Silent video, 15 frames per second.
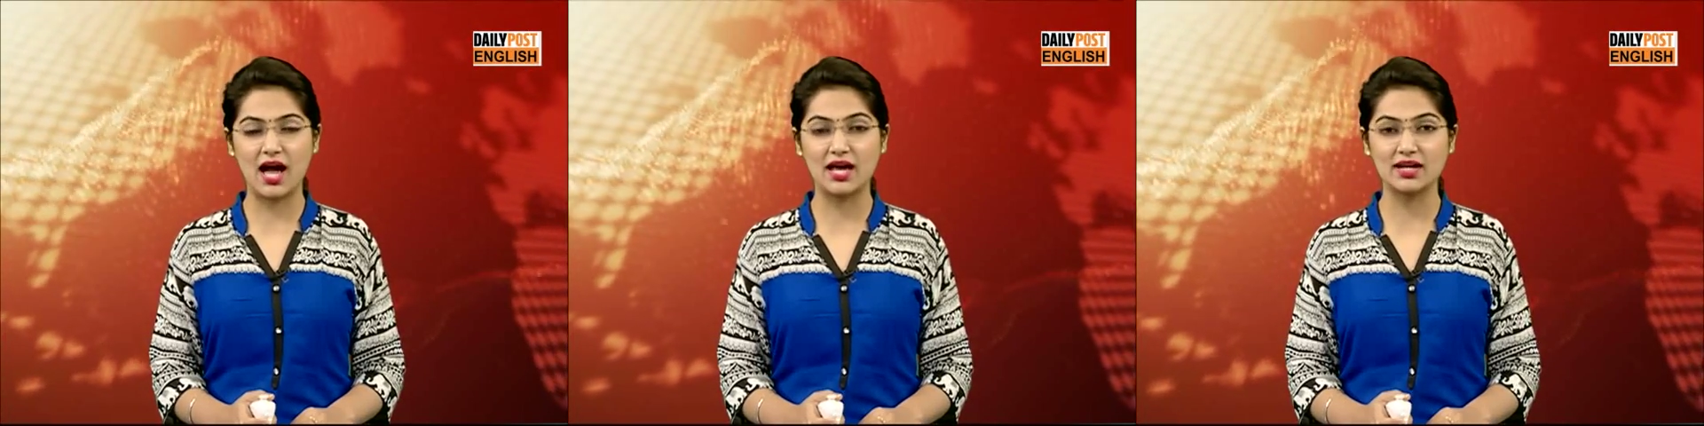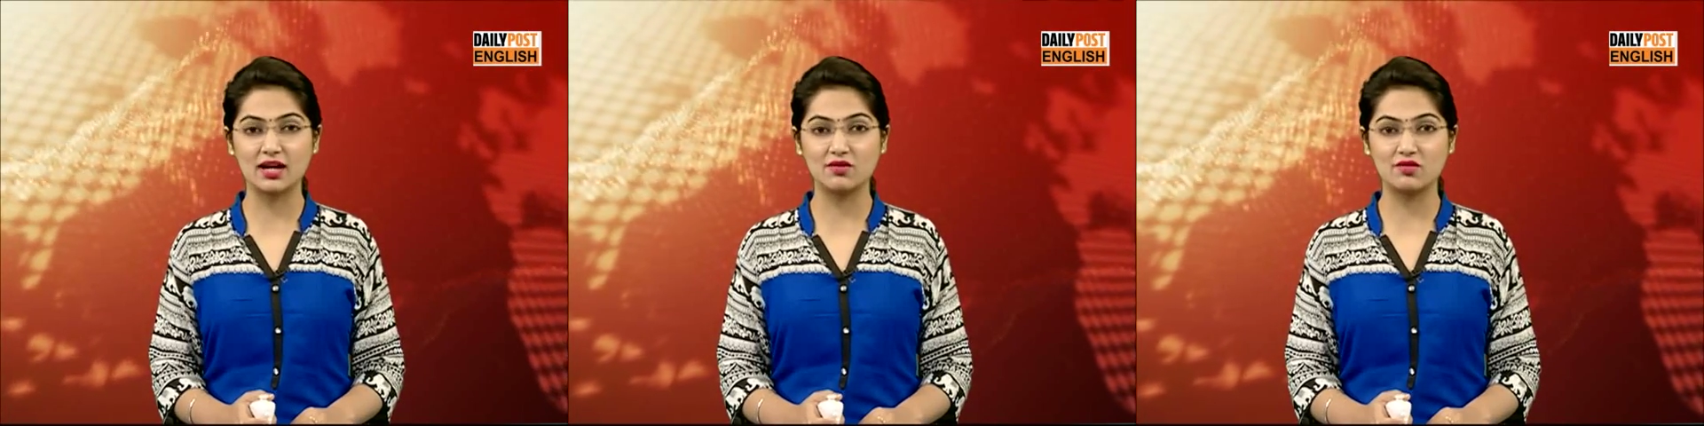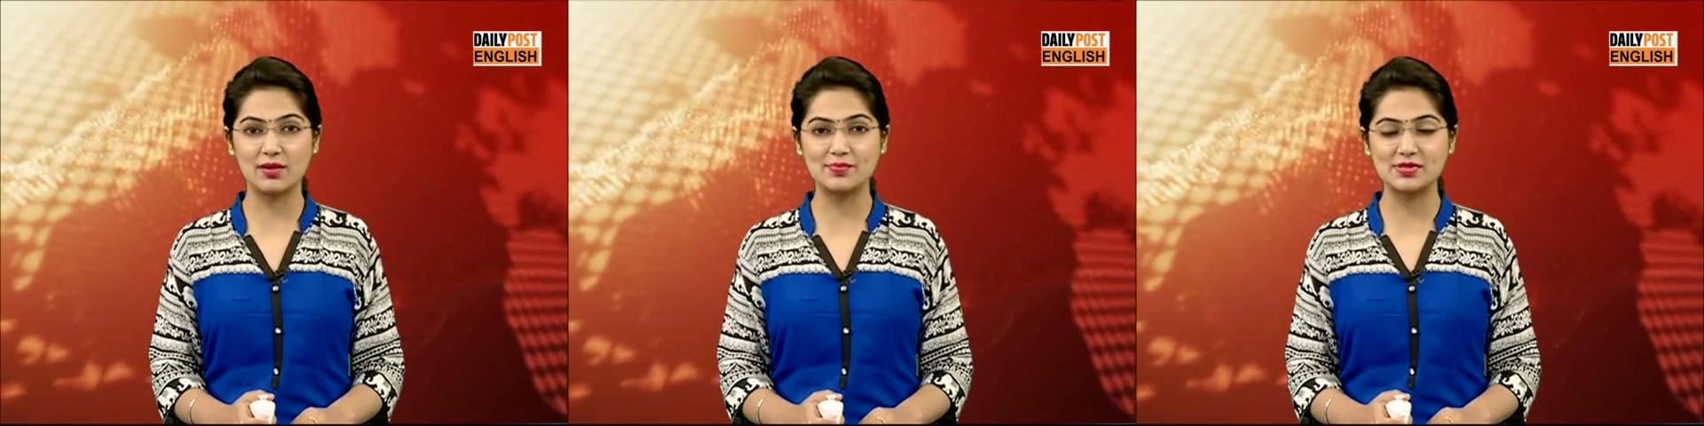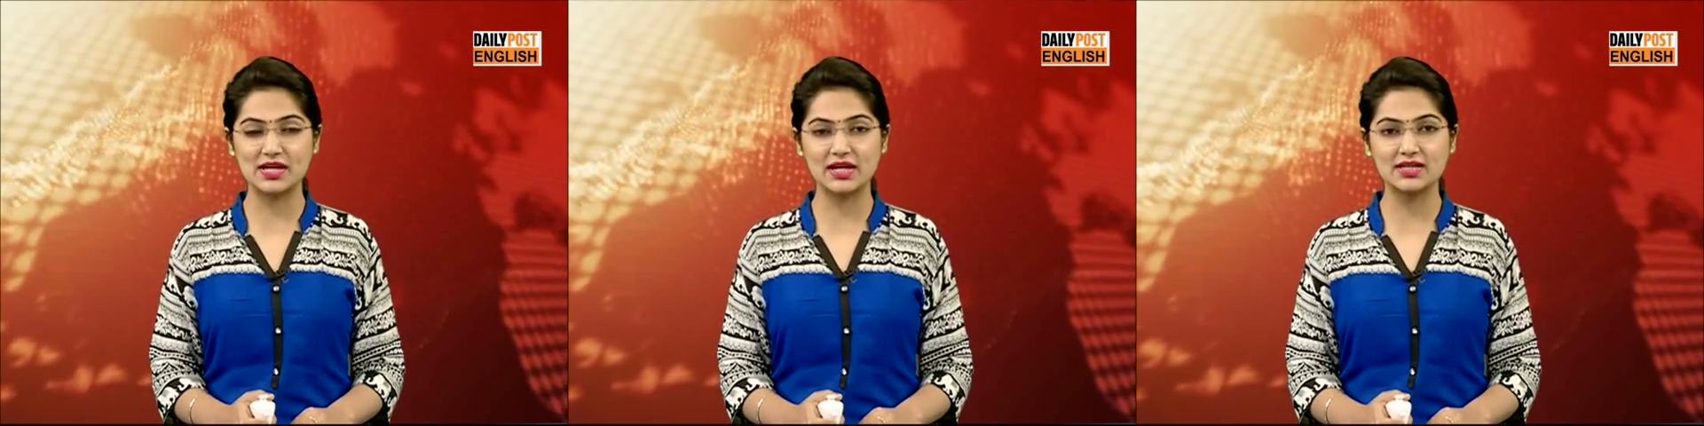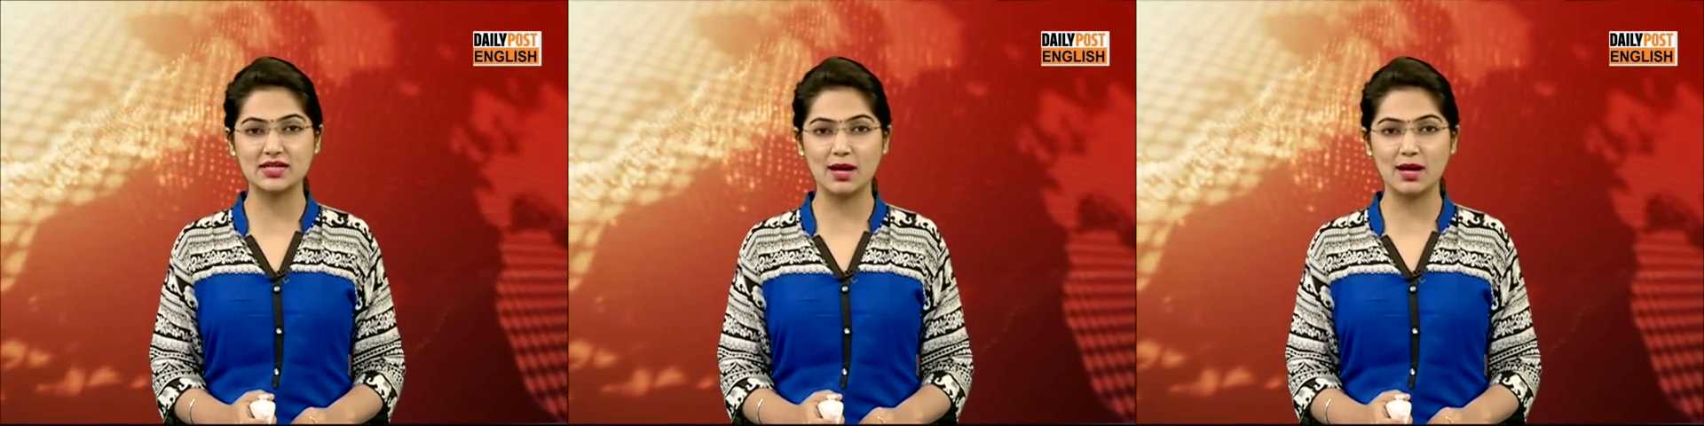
and our website